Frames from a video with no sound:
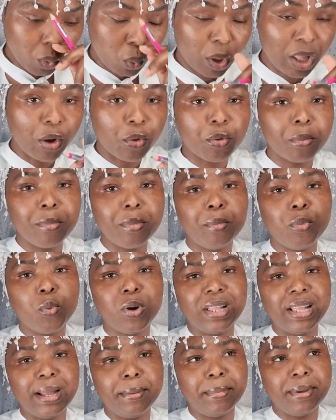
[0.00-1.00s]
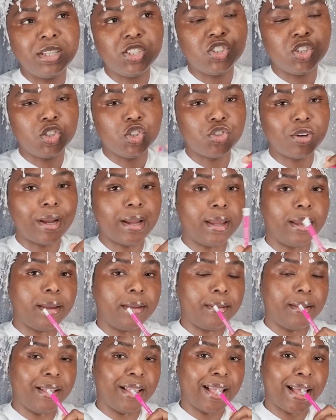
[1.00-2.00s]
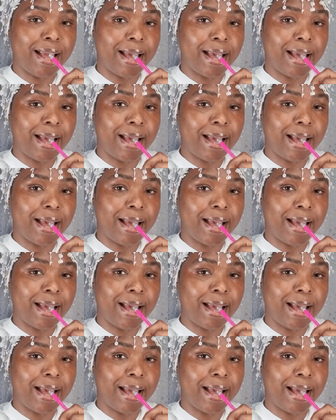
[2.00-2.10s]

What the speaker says: When I mention tracking.